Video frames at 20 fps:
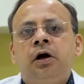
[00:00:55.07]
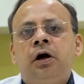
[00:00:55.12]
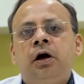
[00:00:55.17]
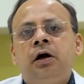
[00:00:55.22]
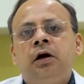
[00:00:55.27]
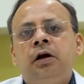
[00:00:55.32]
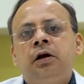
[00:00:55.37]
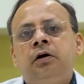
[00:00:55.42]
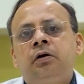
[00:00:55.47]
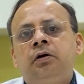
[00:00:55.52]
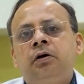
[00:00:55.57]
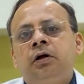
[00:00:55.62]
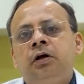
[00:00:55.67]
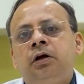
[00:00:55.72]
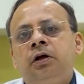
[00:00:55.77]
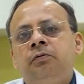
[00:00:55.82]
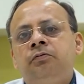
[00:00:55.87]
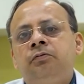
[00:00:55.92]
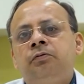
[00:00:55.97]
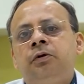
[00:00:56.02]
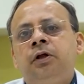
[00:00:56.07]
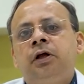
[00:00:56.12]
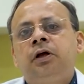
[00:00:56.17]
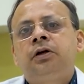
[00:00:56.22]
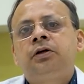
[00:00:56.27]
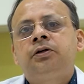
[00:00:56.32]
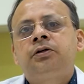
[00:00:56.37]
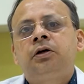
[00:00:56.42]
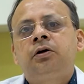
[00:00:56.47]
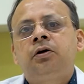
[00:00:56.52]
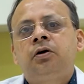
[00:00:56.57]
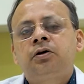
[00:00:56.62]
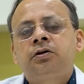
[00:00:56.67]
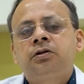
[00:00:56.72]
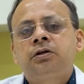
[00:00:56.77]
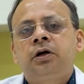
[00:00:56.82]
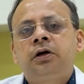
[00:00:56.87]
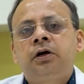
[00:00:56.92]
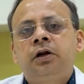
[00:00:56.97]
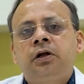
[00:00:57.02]
and if there is a
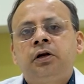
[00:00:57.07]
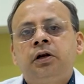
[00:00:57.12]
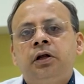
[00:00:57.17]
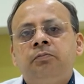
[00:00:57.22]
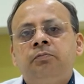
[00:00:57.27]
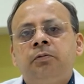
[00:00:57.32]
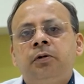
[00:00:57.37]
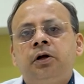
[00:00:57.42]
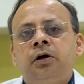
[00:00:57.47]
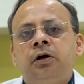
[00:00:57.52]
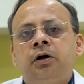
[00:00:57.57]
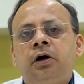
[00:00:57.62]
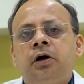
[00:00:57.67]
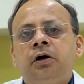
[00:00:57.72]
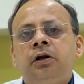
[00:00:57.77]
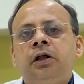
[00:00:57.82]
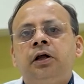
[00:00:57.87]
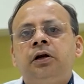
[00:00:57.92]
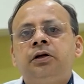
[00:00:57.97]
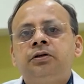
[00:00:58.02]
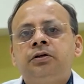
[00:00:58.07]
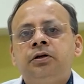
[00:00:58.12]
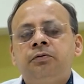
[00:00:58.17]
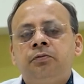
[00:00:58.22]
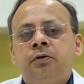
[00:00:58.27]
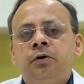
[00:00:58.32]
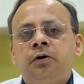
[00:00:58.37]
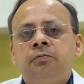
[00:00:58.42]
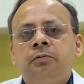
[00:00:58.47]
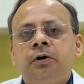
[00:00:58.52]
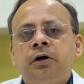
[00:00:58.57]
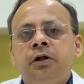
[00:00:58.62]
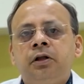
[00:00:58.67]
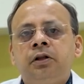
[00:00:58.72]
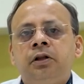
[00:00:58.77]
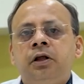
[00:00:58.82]
long-standing knee pain and there is deformity,